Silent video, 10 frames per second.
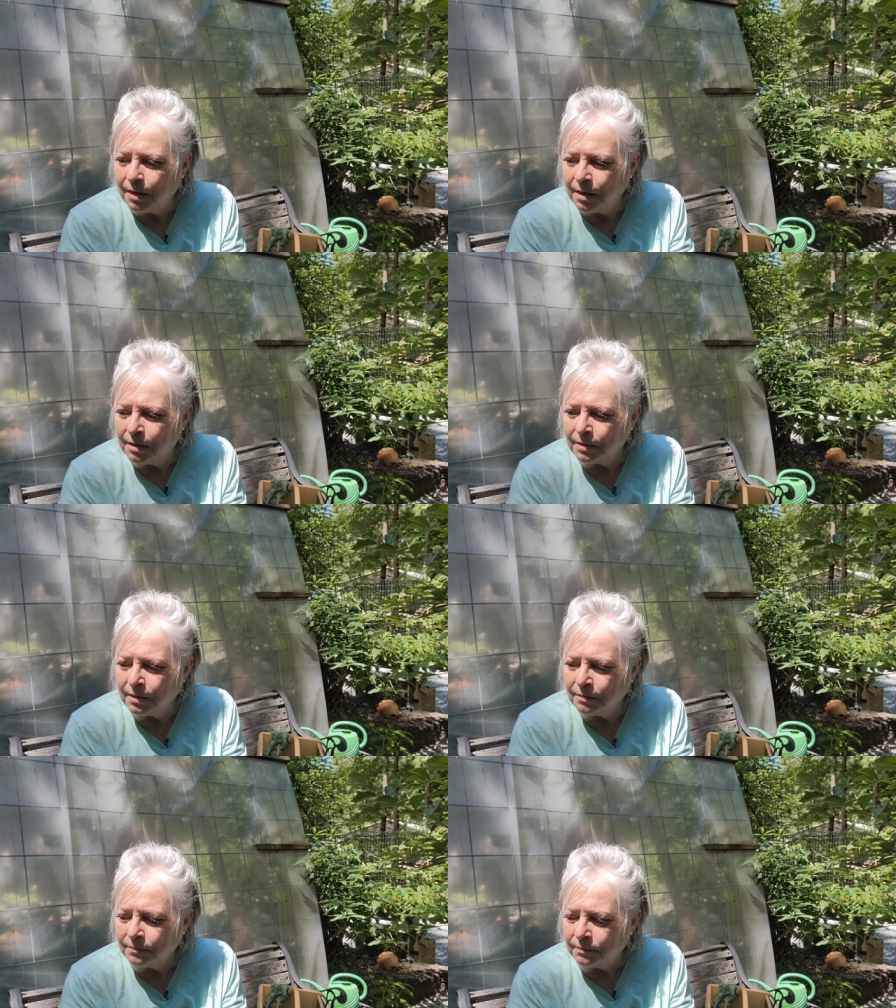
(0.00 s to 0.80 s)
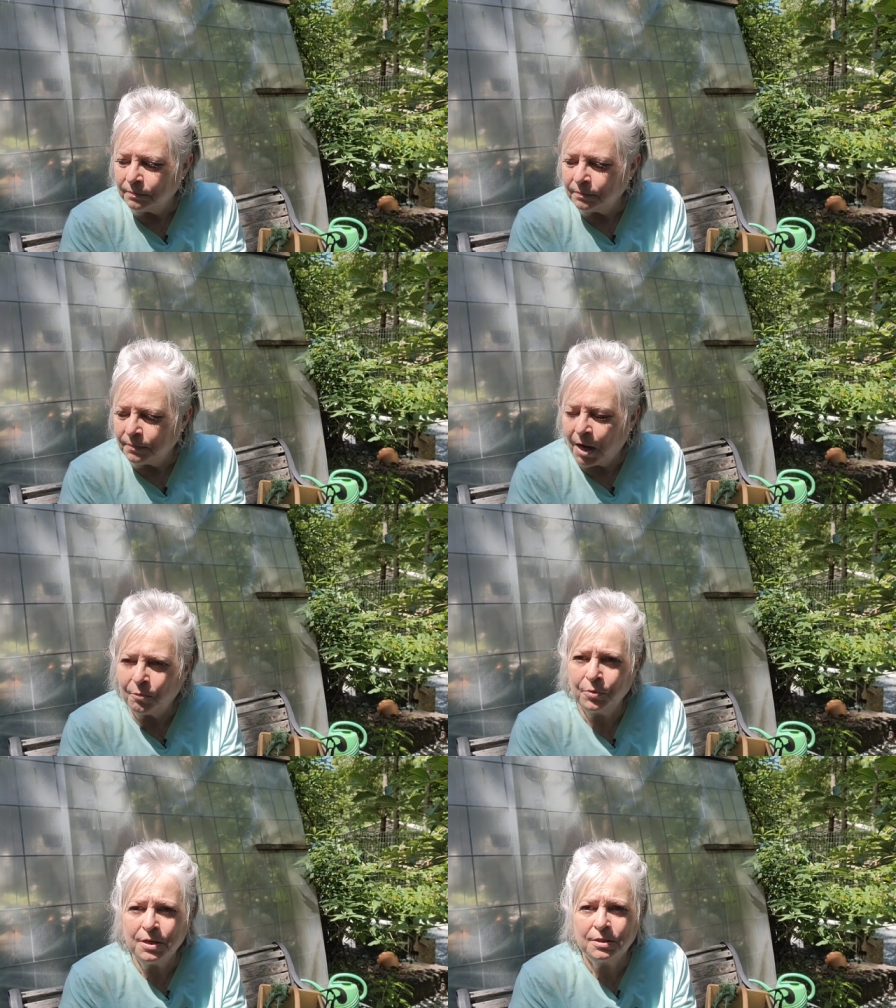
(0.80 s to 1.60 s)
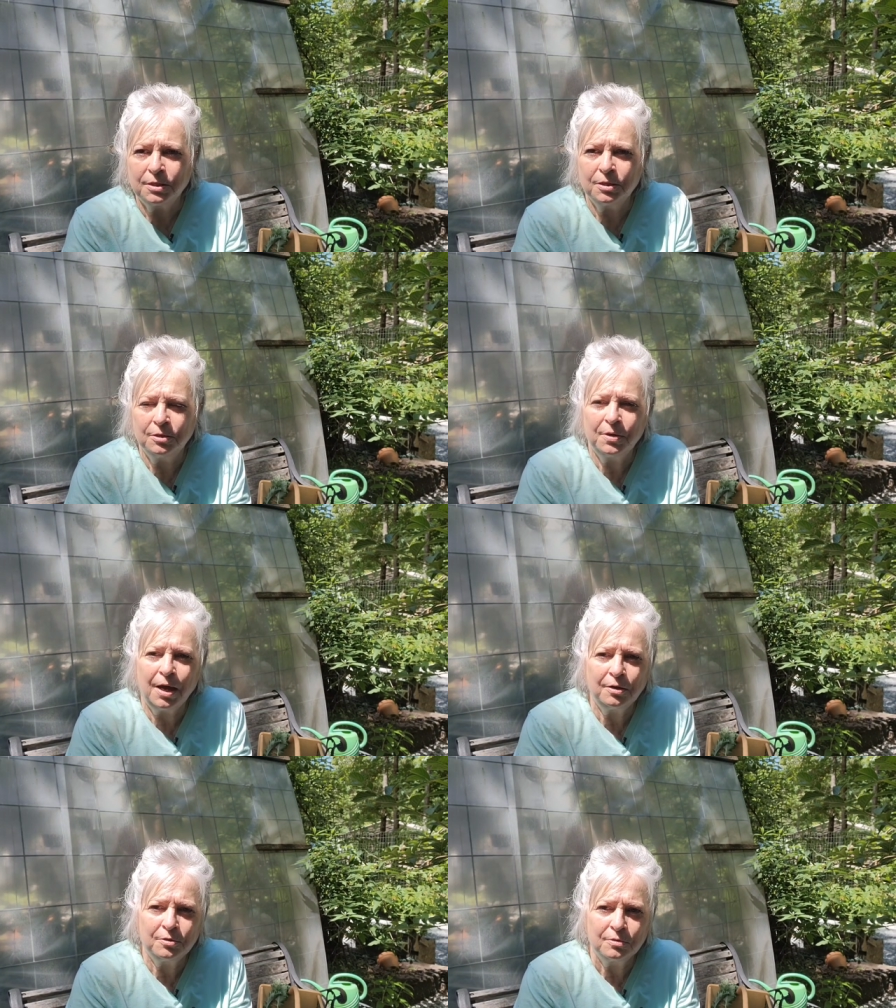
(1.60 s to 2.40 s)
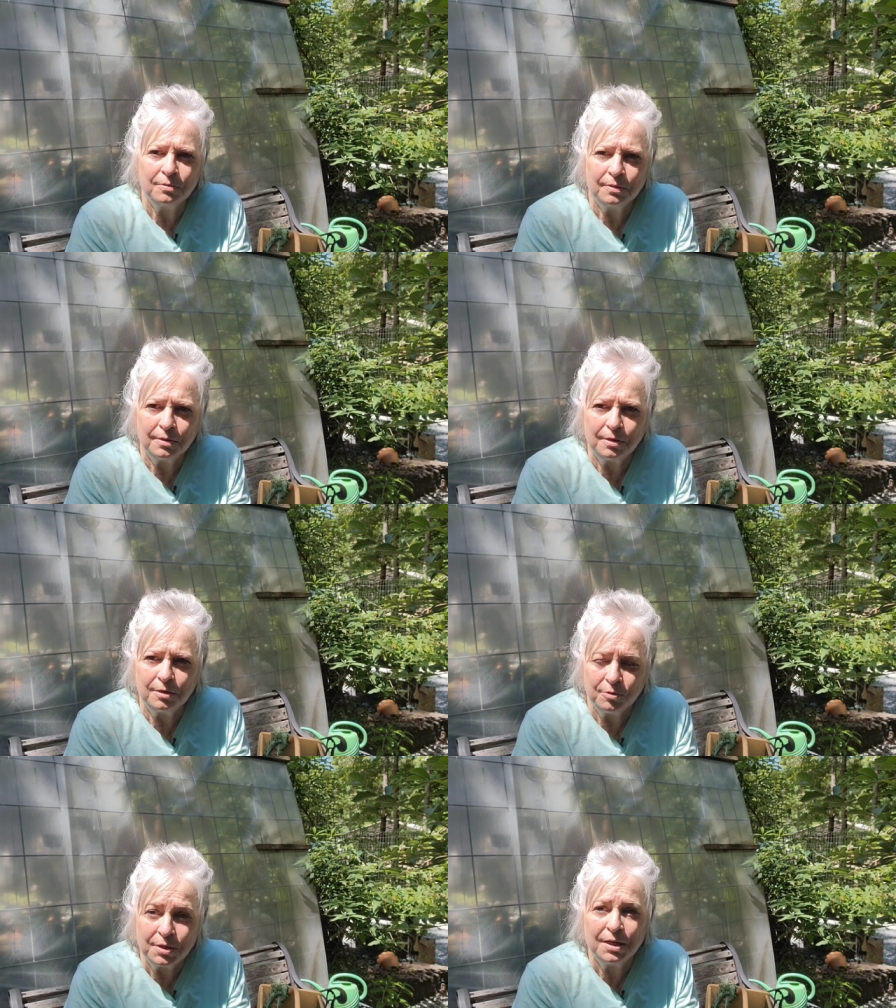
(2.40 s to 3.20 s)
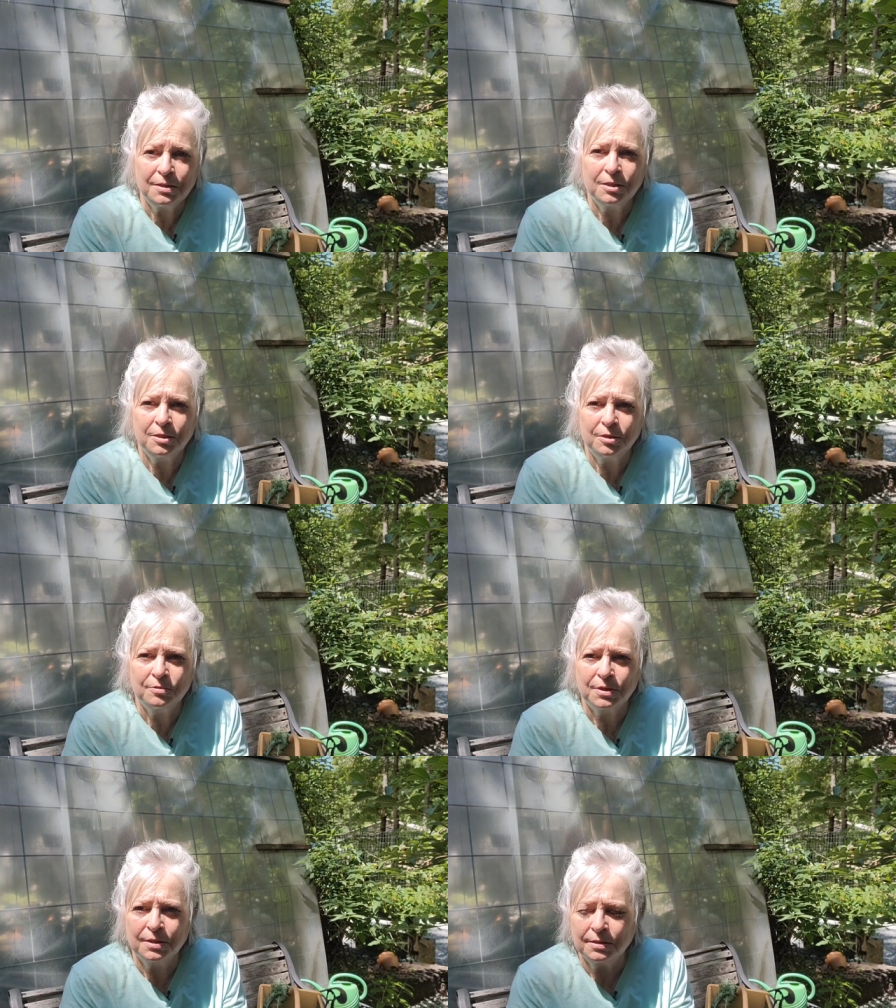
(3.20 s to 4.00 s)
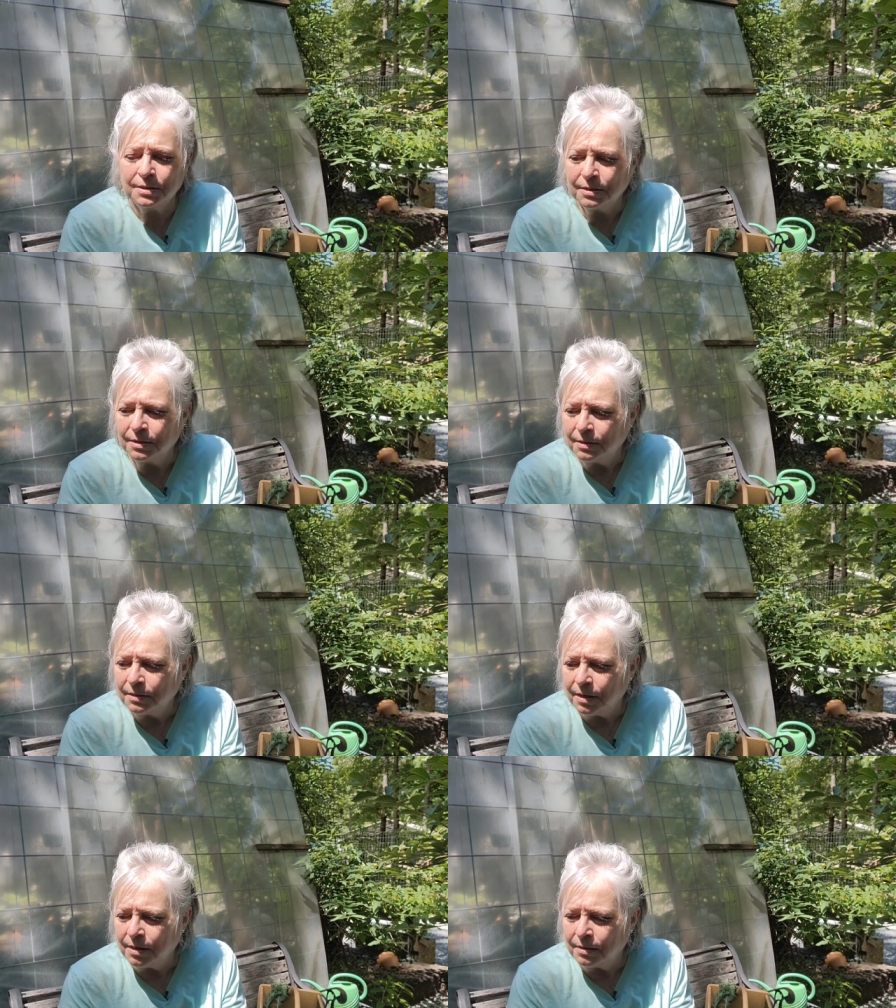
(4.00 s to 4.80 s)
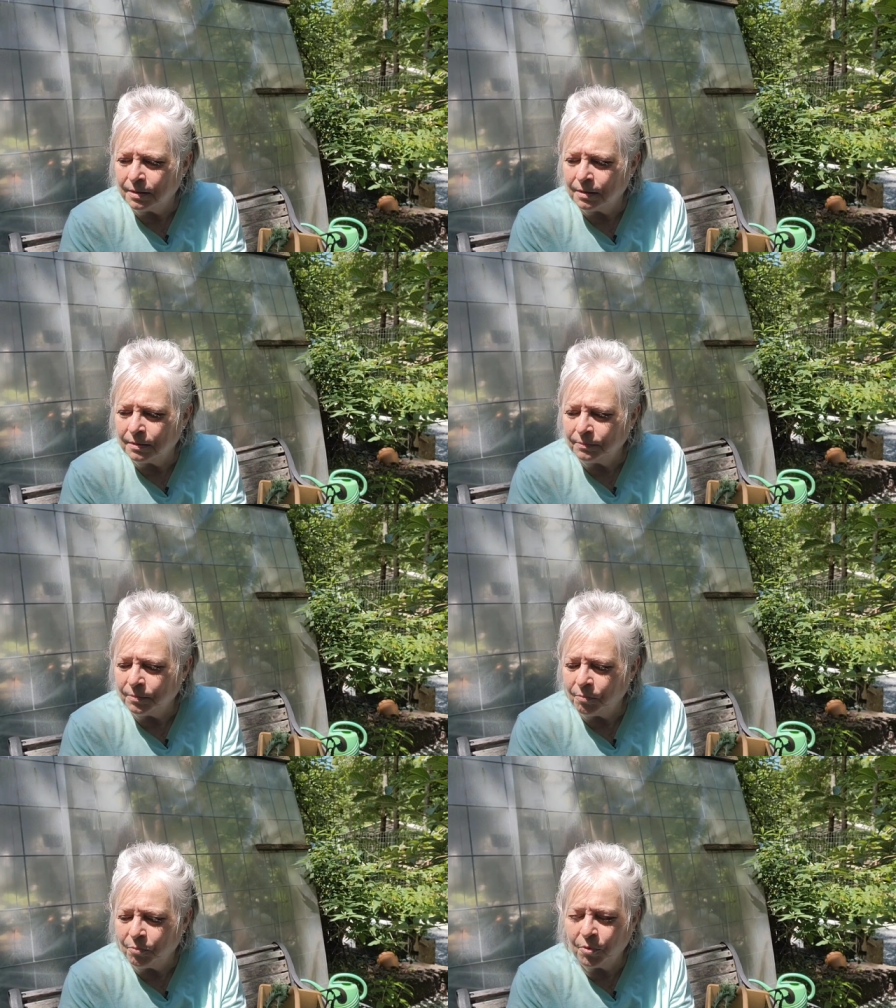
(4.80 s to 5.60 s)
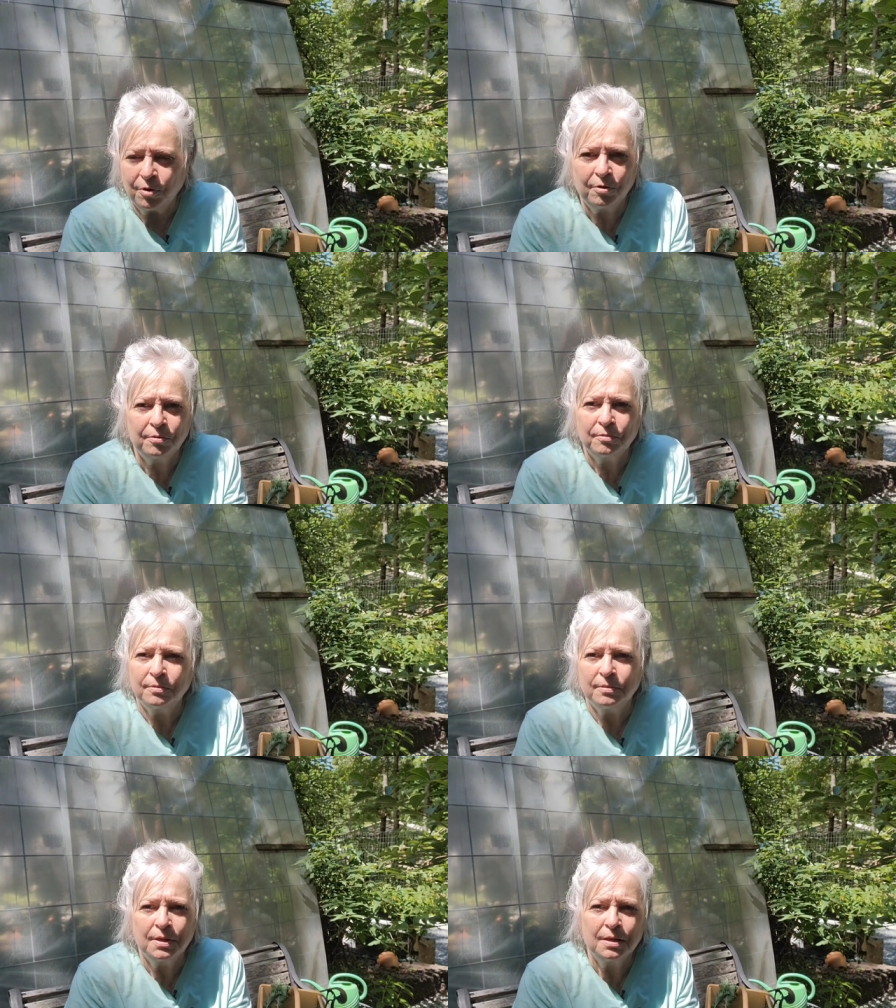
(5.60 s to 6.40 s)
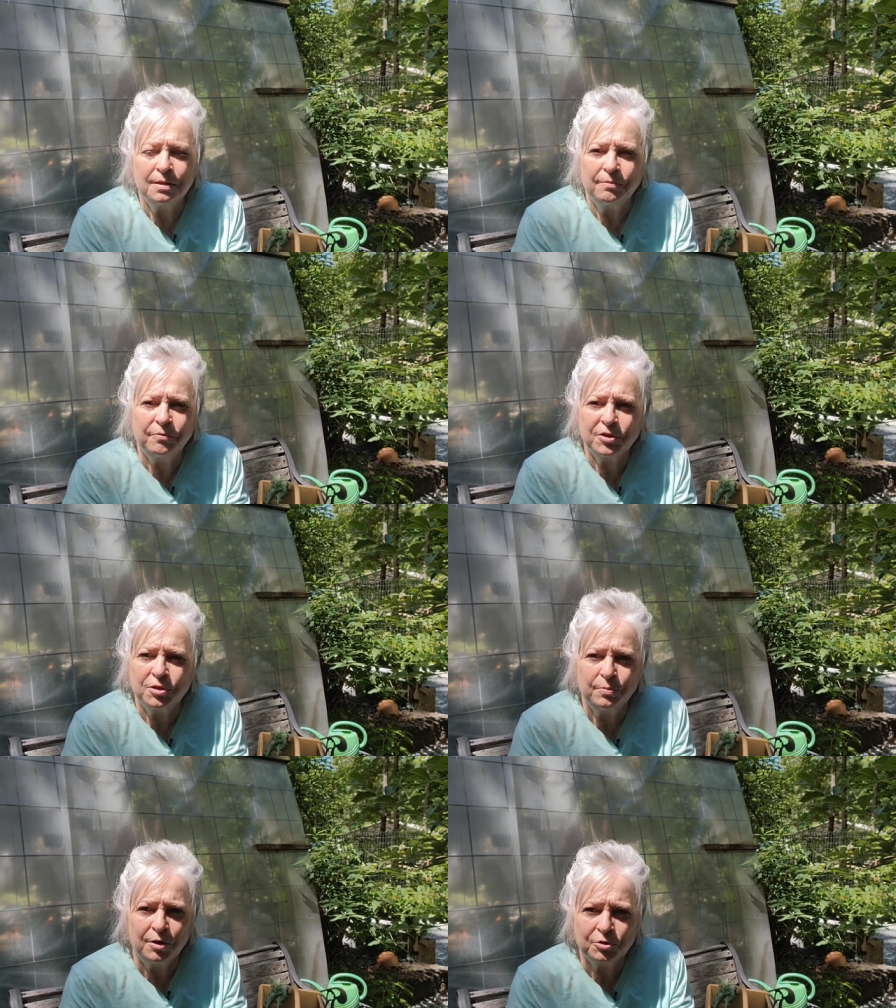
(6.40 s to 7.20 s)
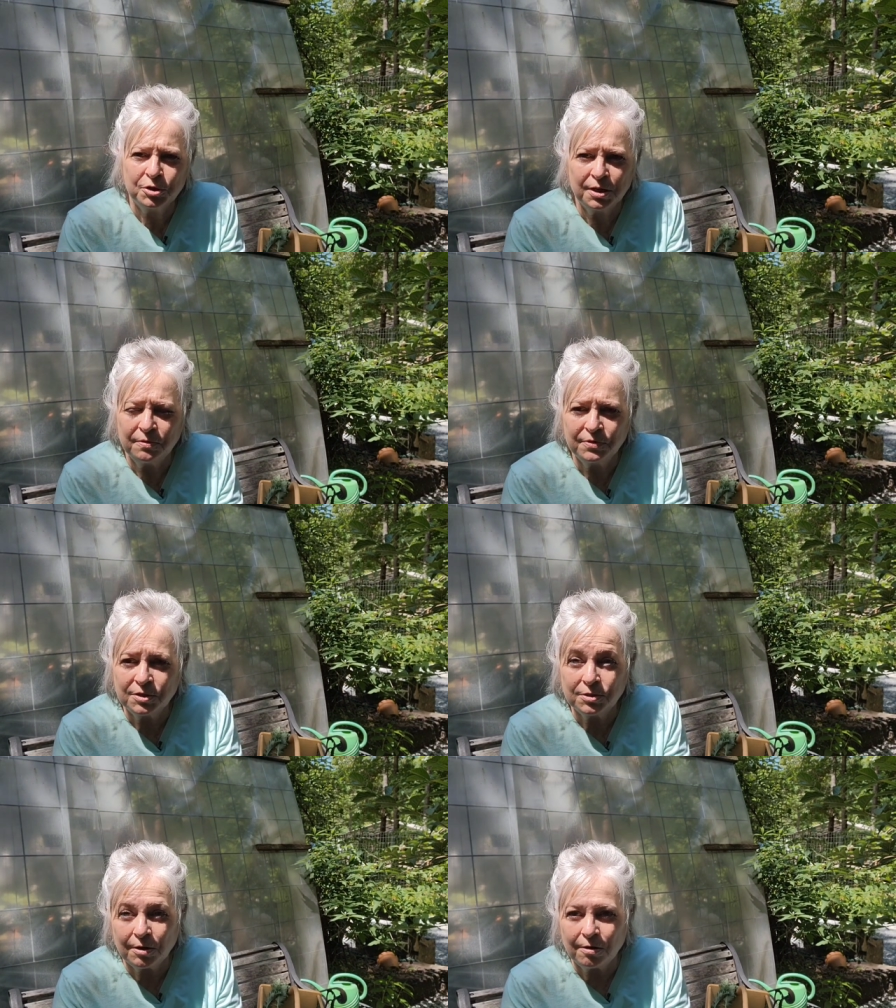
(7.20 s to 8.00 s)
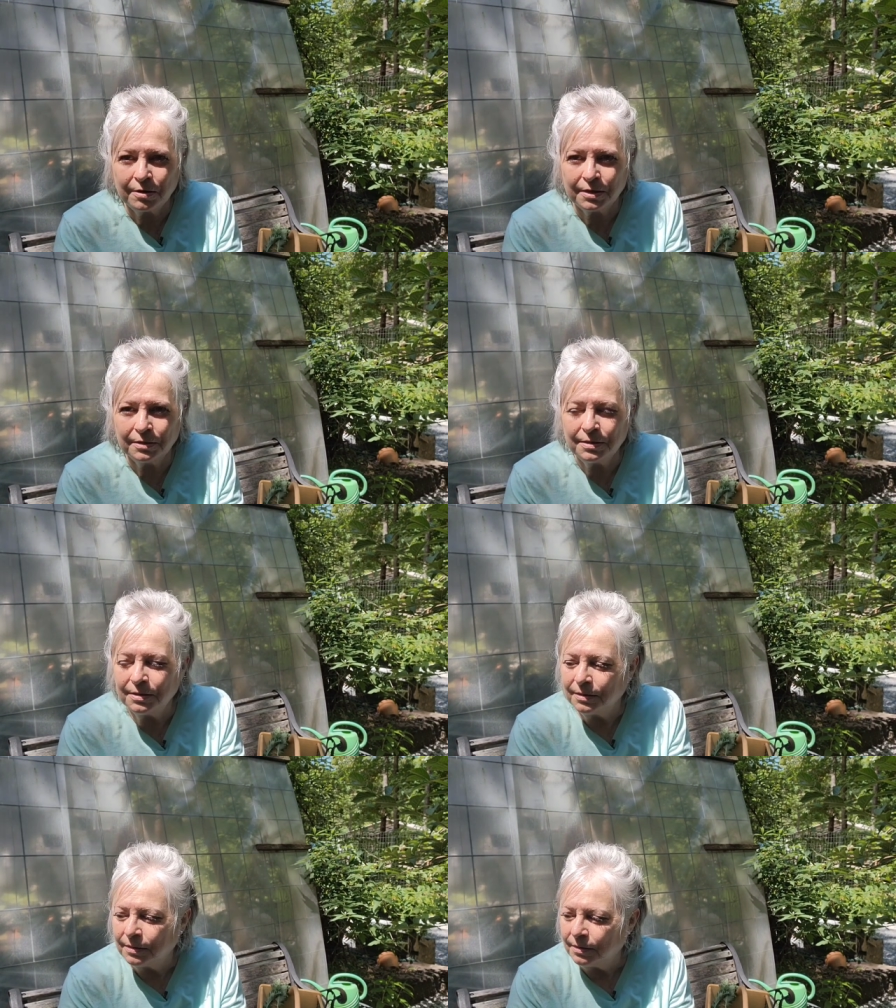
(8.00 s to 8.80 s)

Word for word: And uh, I'll read to you how you you need to use it and uh, where fish emulsion even started.